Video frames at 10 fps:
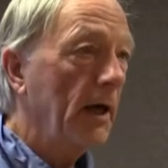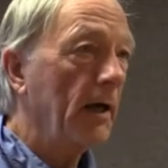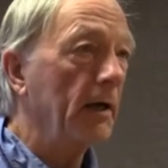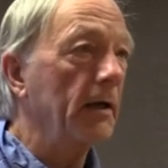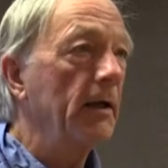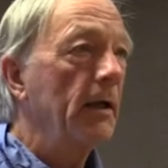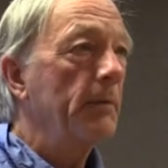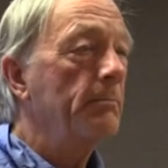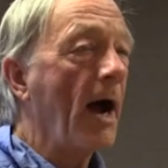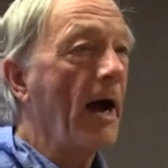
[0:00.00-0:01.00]
uh,
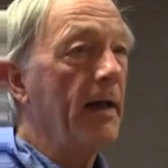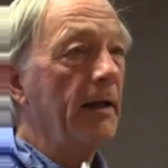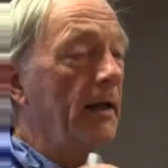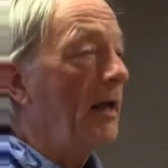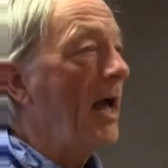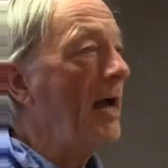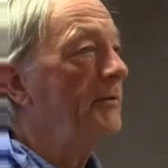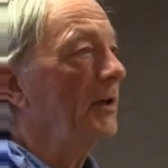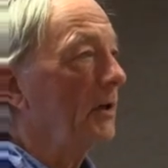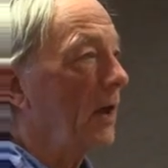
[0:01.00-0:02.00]
by
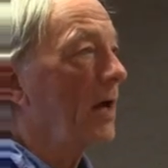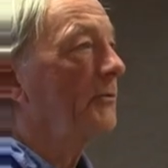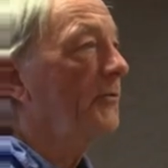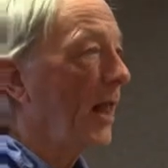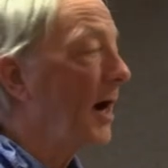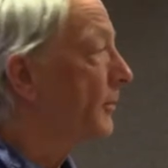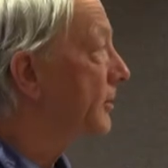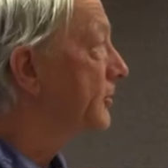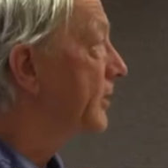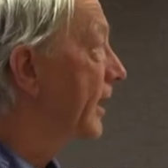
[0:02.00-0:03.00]
having a lot of
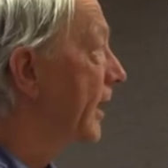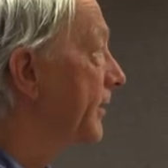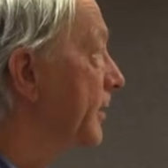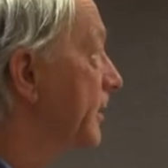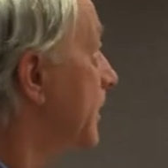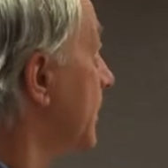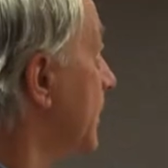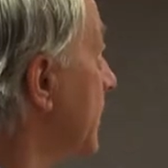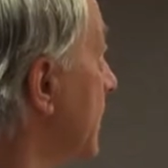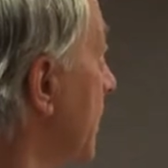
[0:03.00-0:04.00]
flowers together
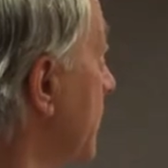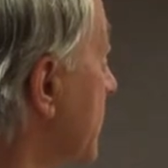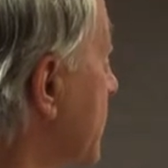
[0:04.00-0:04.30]
on a